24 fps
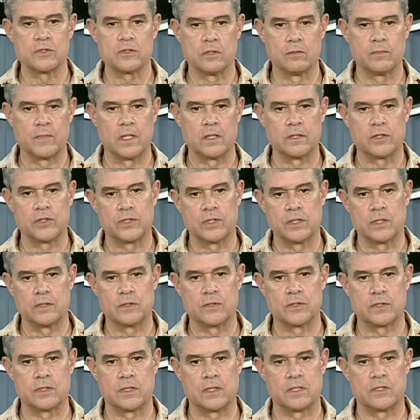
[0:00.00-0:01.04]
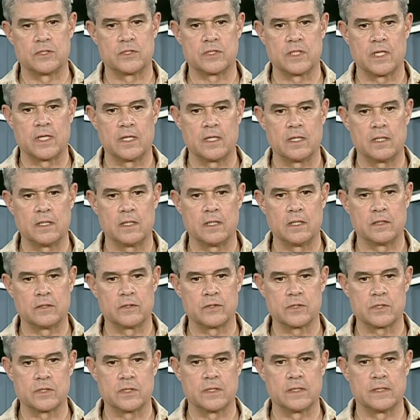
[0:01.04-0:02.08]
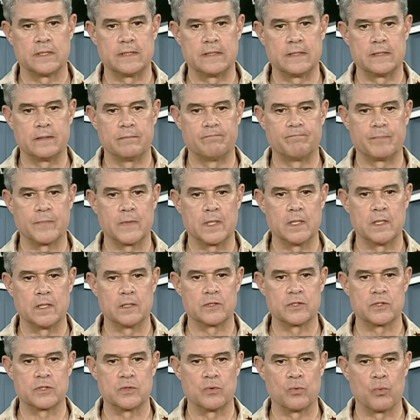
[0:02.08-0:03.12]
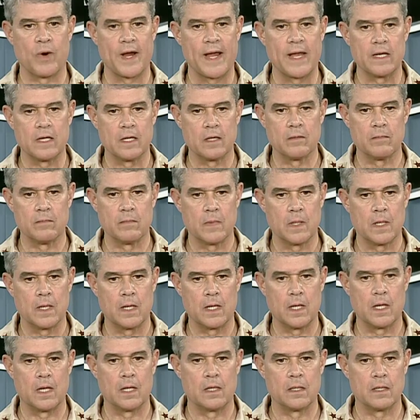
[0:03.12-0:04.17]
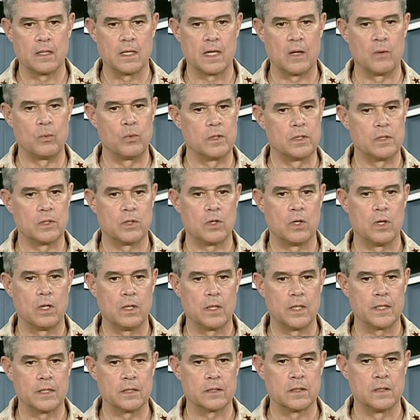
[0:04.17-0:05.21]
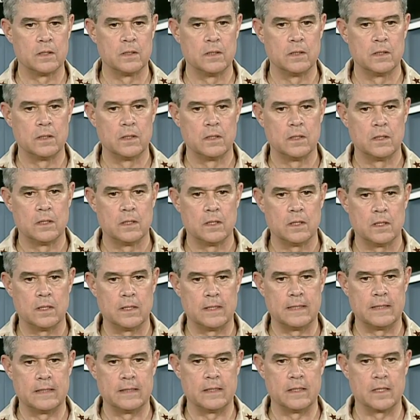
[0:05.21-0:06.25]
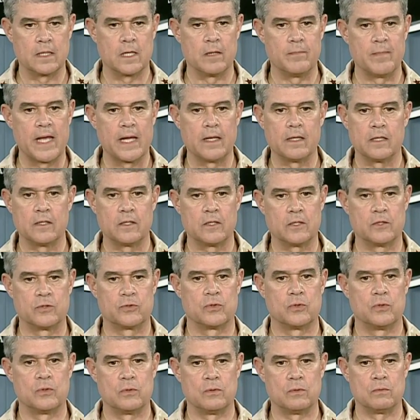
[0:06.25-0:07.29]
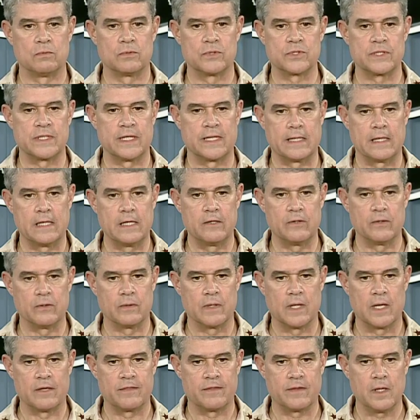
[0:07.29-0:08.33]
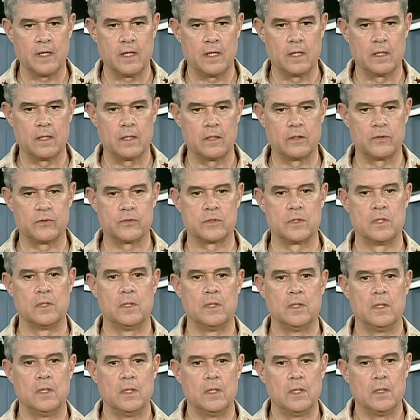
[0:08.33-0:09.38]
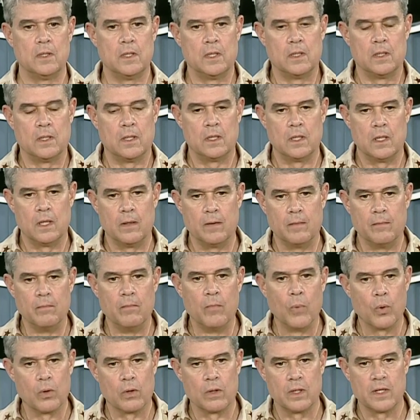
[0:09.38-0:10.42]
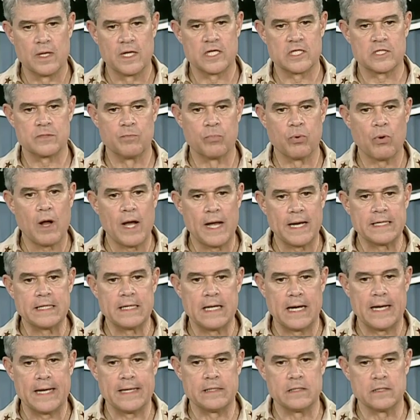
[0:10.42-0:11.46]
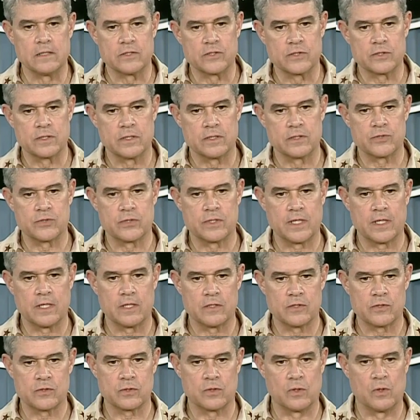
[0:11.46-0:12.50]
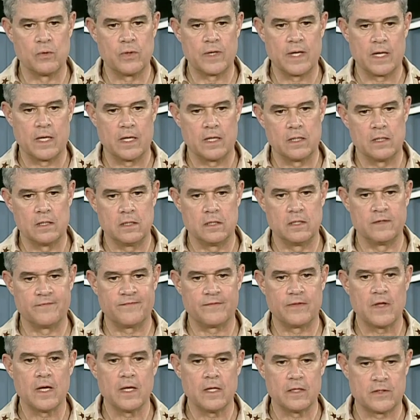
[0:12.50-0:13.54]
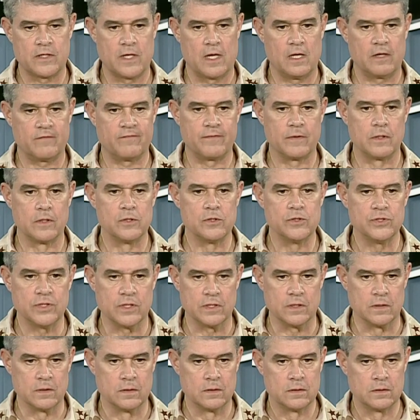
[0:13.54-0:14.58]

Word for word: so much as, as say it's it's random, and I wouldn't call it a command and control set either. I think it is uh, more or less broad guidance that says, okay, if they attack Fallujah,